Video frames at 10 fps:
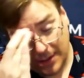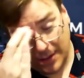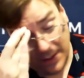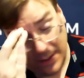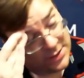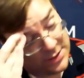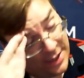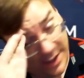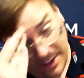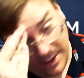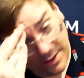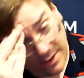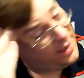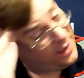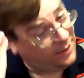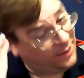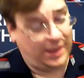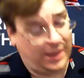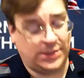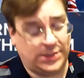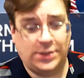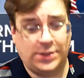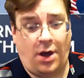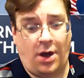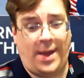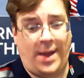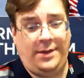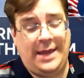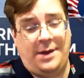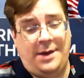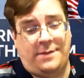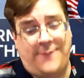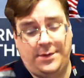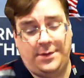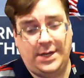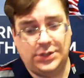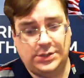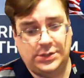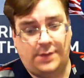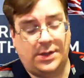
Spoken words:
He's just kind of, he starts off by laying out the foundations of the